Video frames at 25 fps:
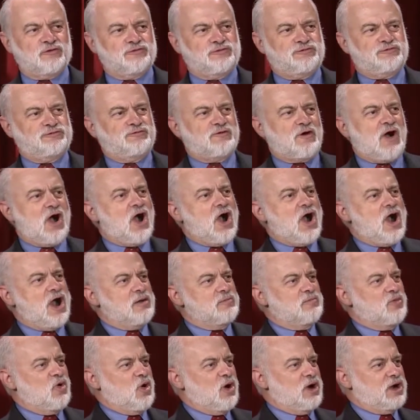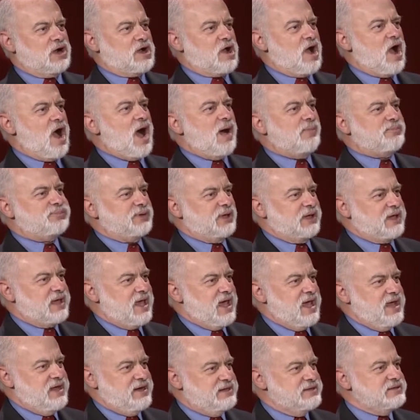far more
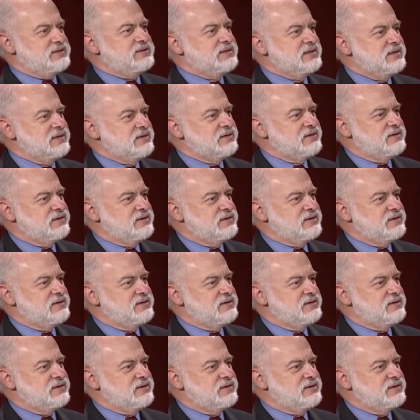complicated